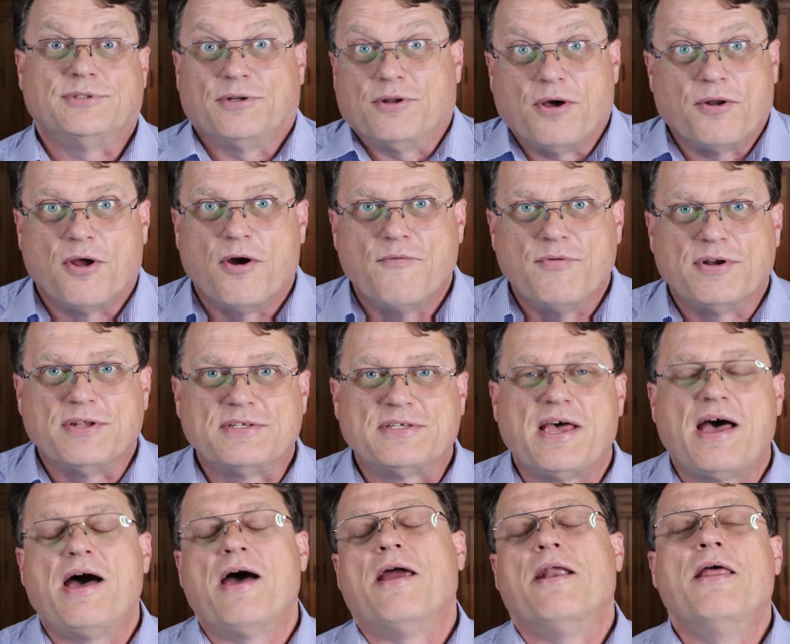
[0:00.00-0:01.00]
So don't
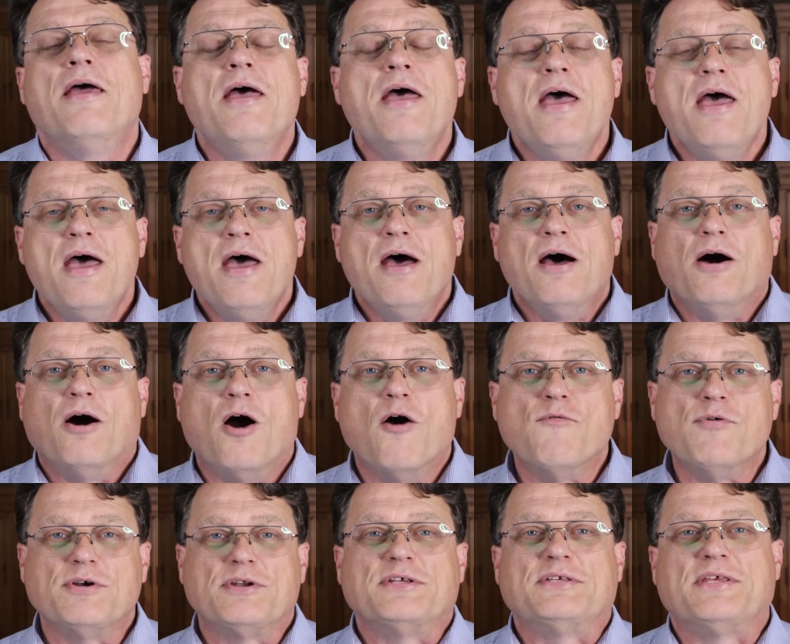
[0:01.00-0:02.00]
over-design.
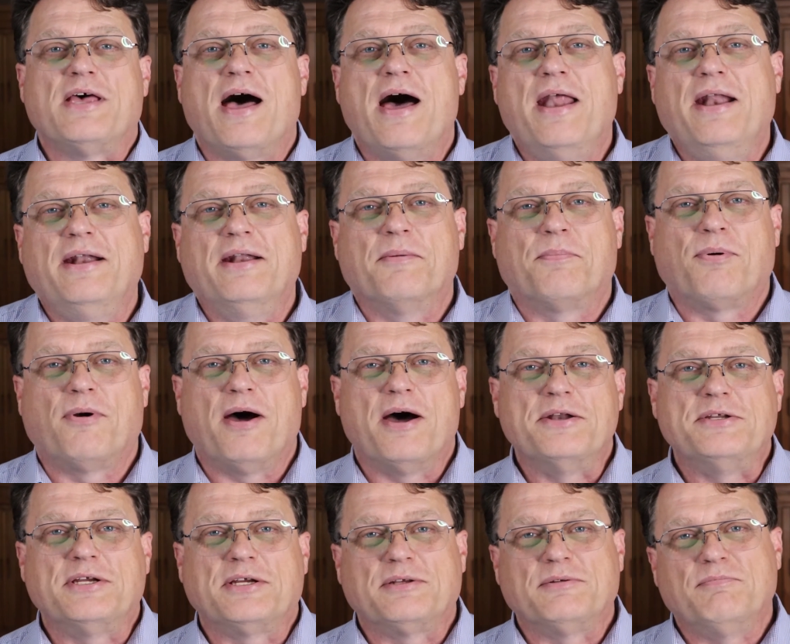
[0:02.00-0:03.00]
Over-designing a
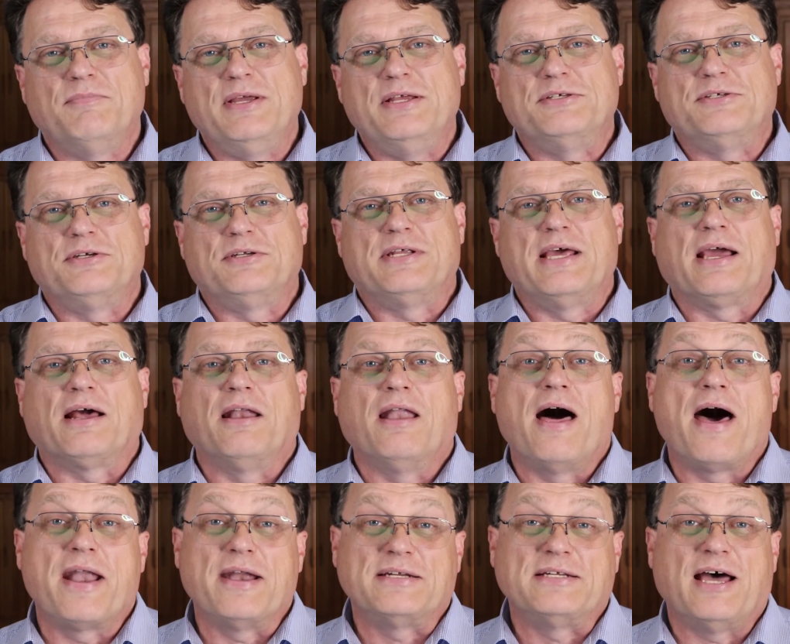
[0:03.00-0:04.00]
project means you take a
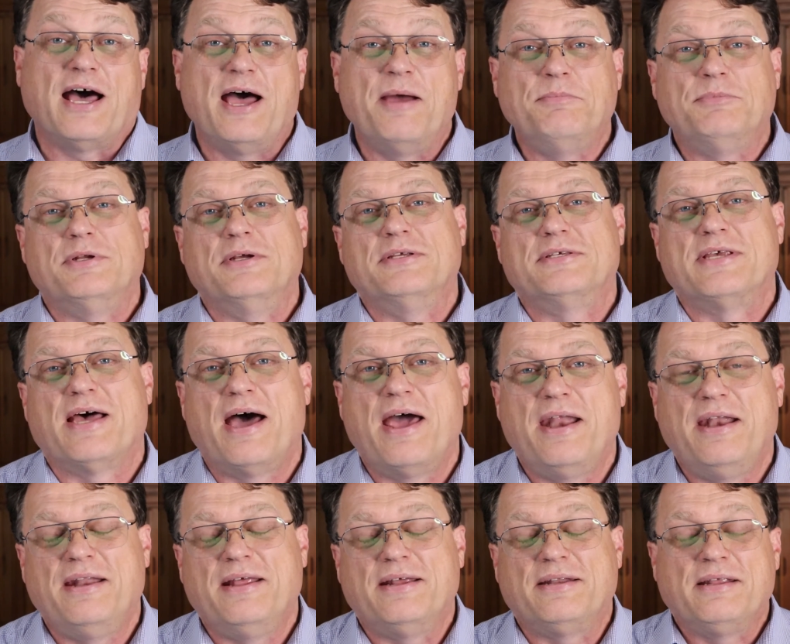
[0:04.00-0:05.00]
lot of time
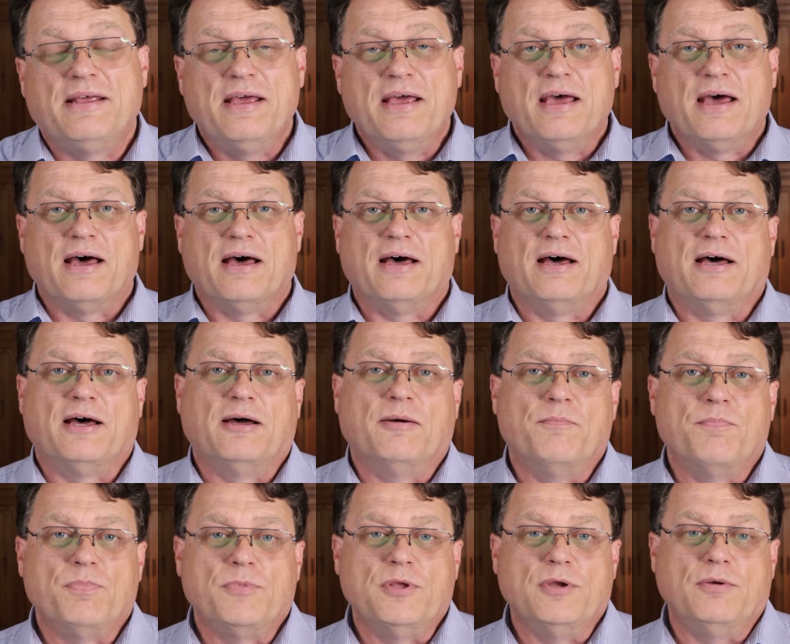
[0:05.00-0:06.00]
designing it.
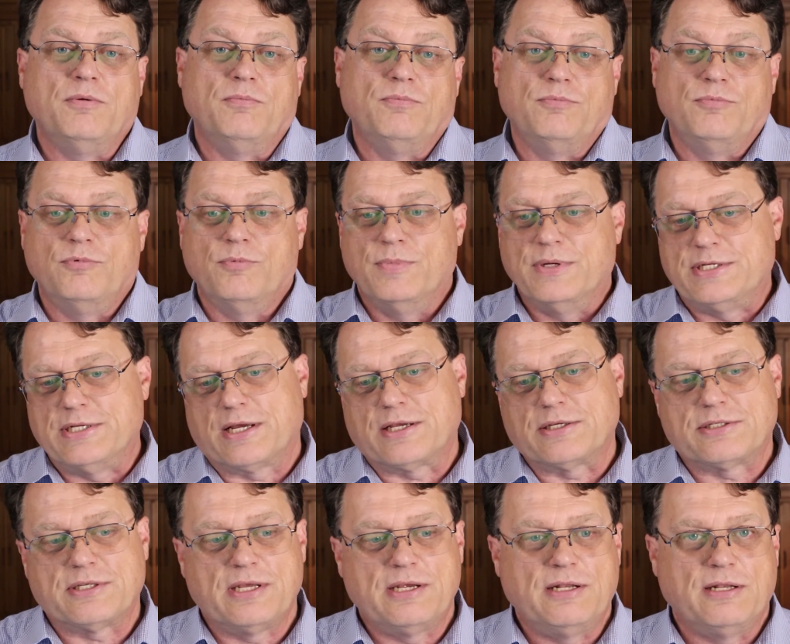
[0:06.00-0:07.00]
Um, you
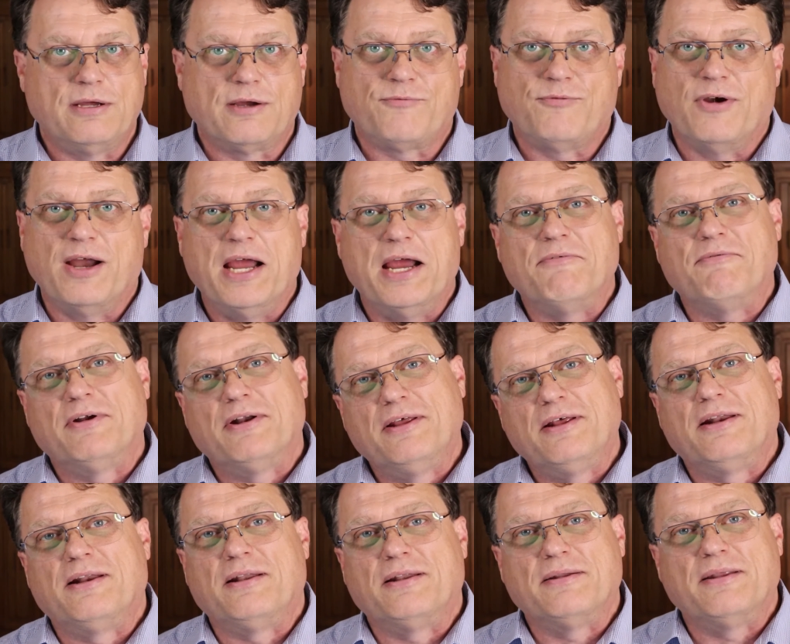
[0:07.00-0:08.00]
meticulously look for every
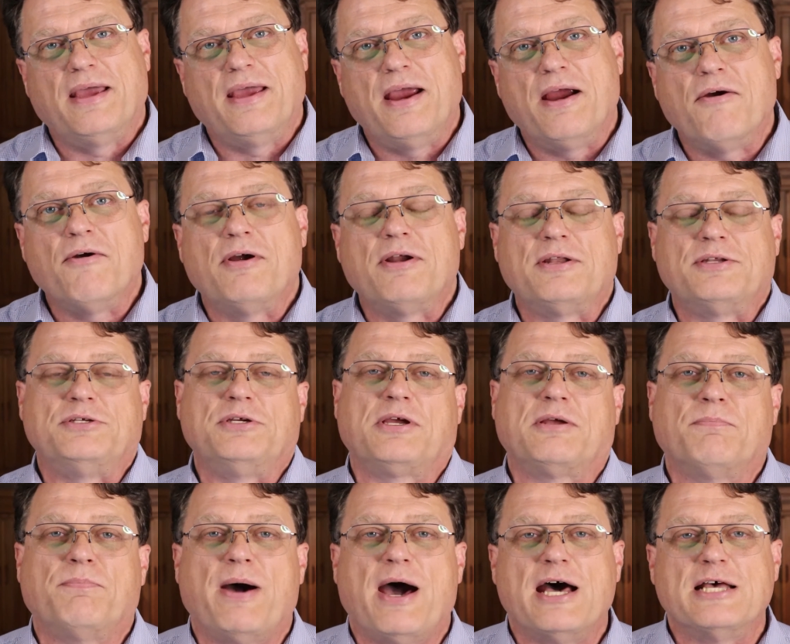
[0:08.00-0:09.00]
little error that you can
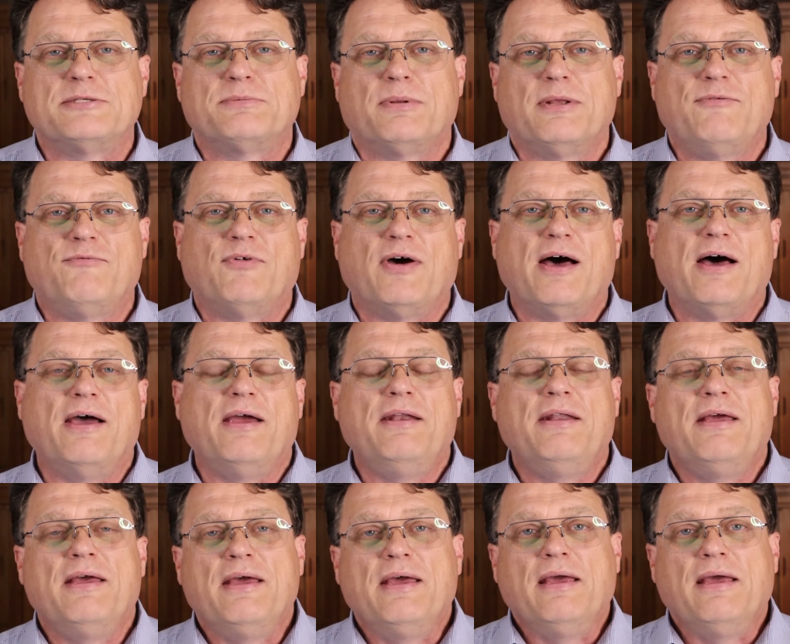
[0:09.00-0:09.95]
possibly find.